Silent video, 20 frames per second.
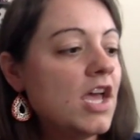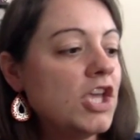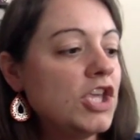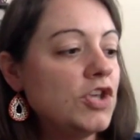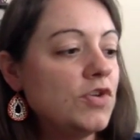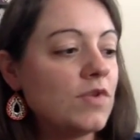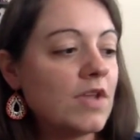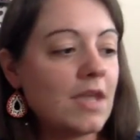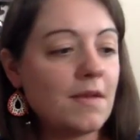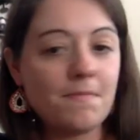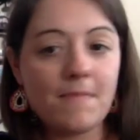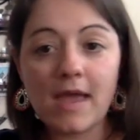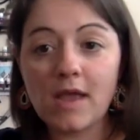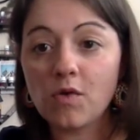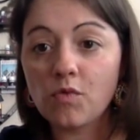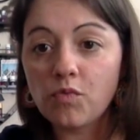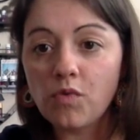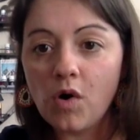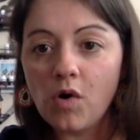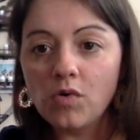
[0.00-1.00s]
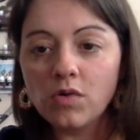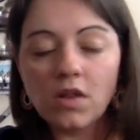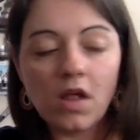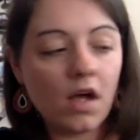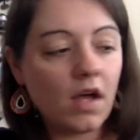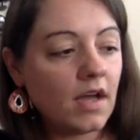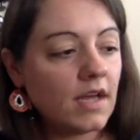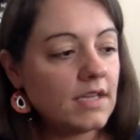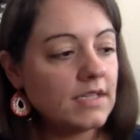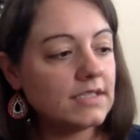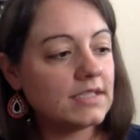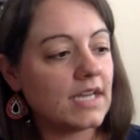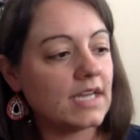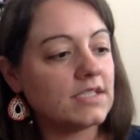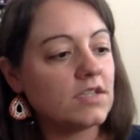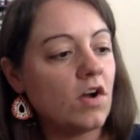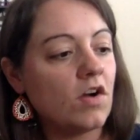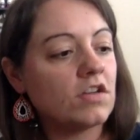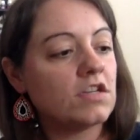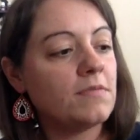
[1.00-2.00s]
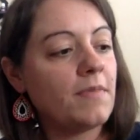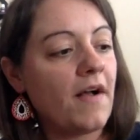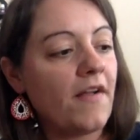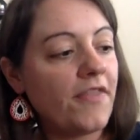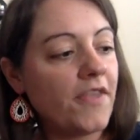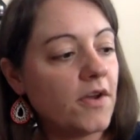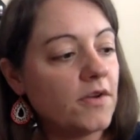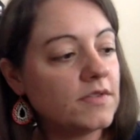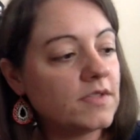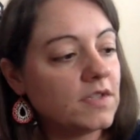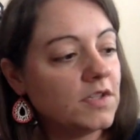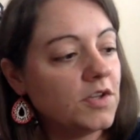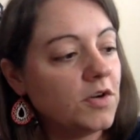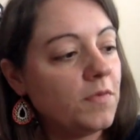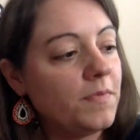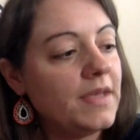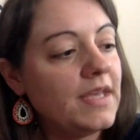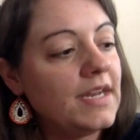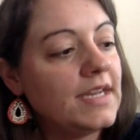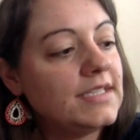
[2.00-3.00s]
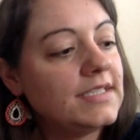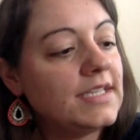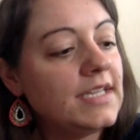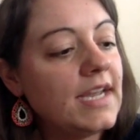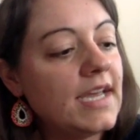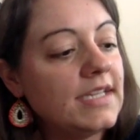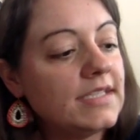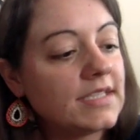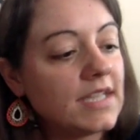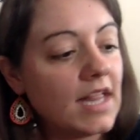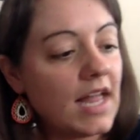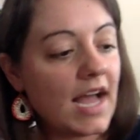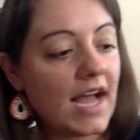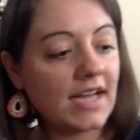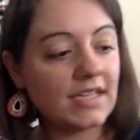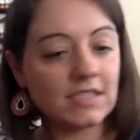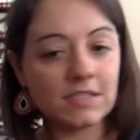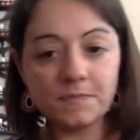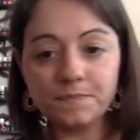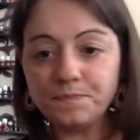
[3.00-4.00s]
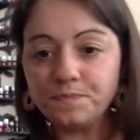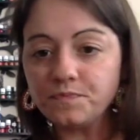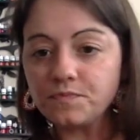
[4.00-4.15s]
You can make roll-ons. I talked about those a little bit in today's class.